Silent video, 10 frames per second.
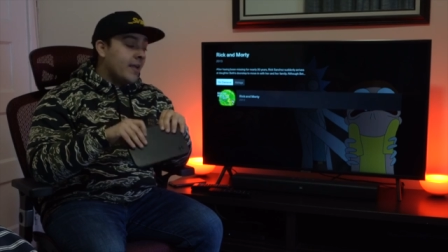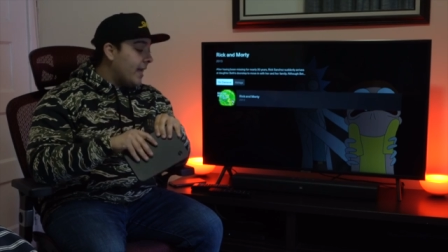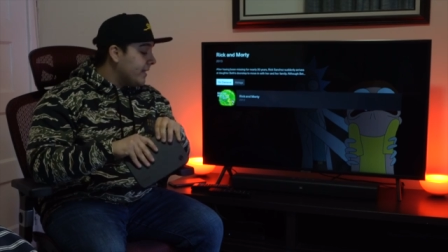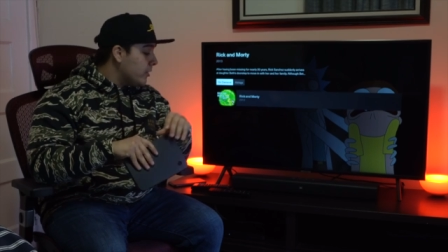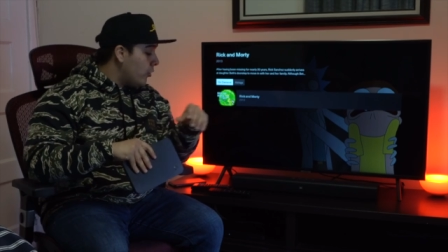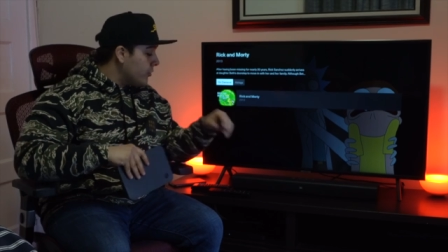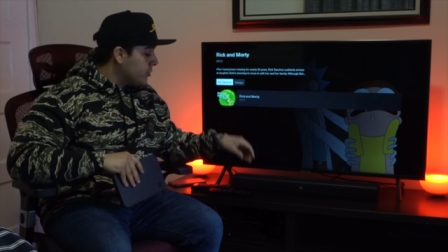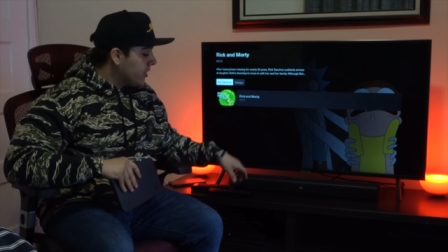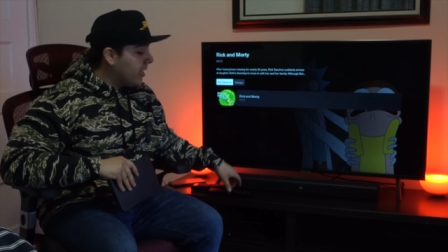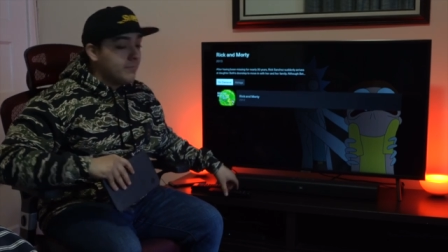And it
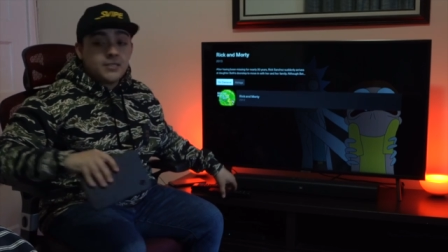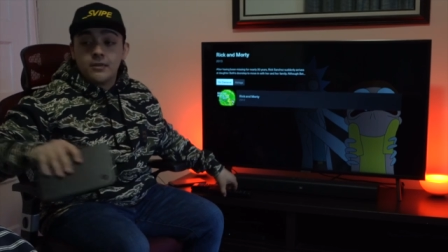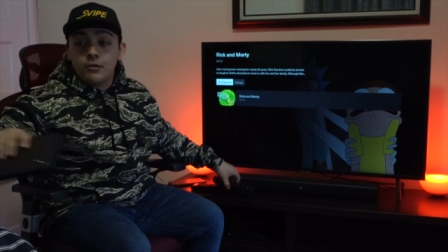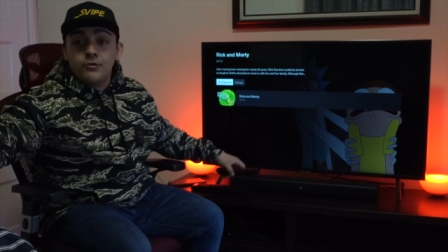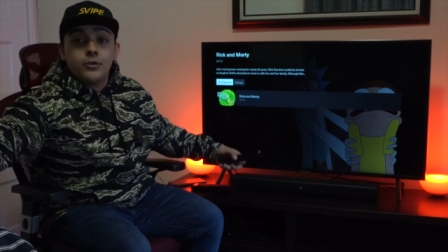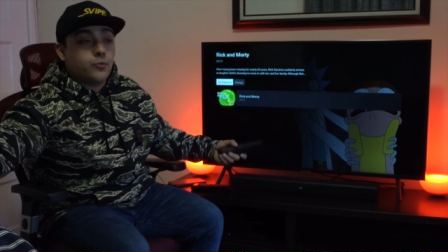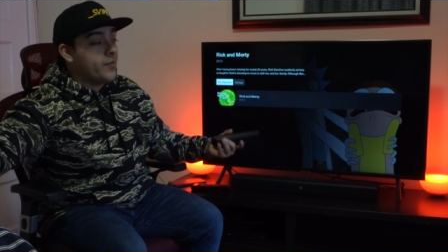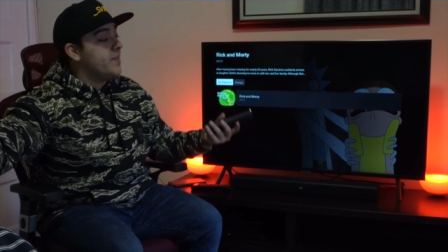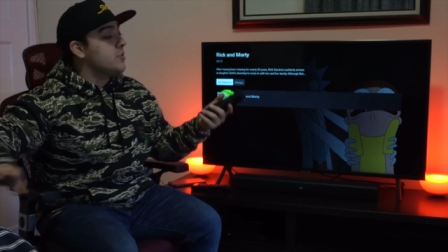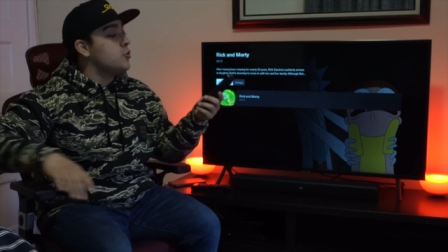also comes included
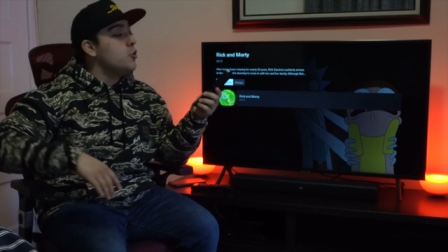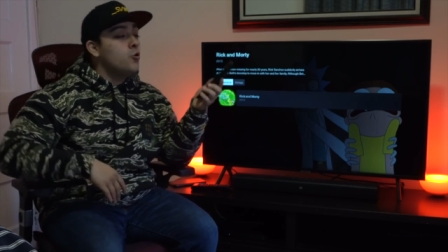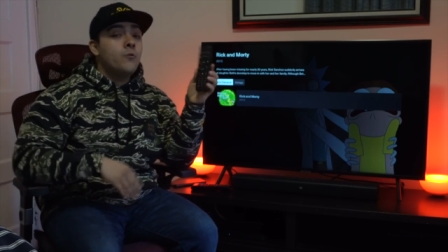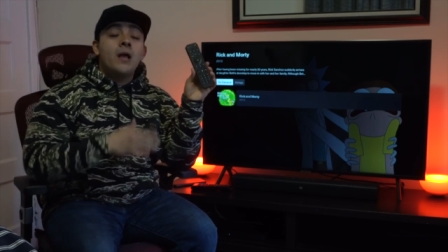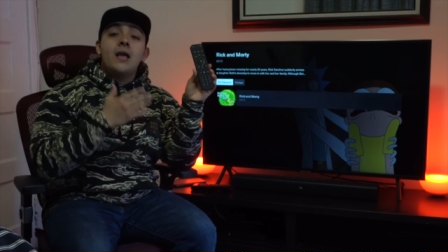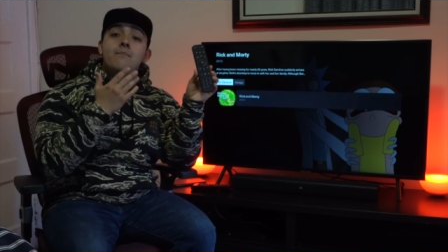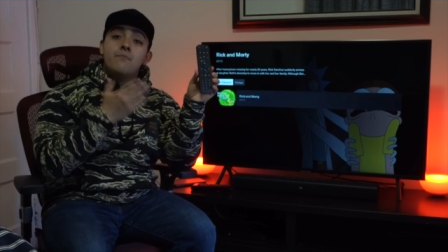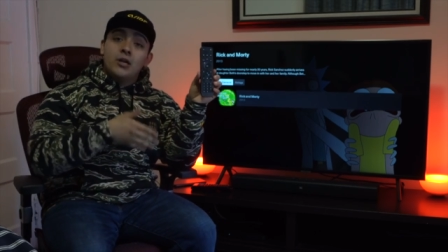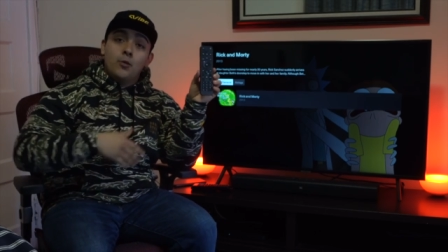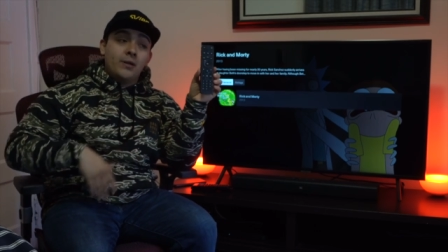with this new
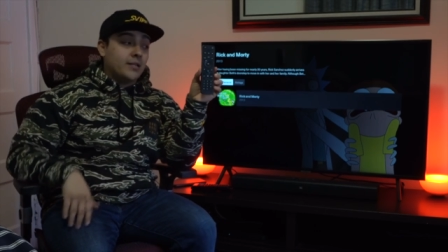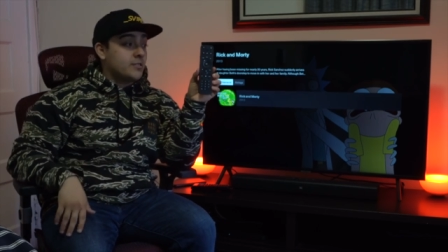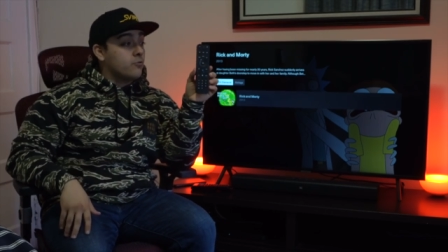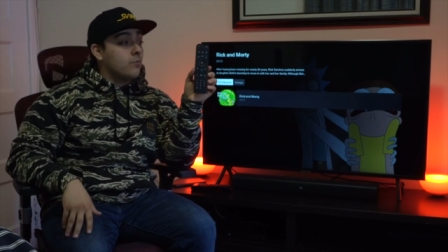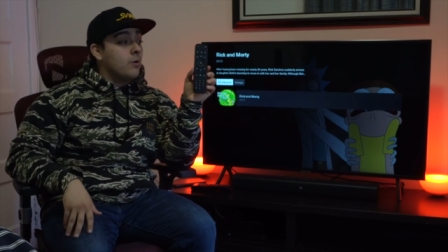minimalist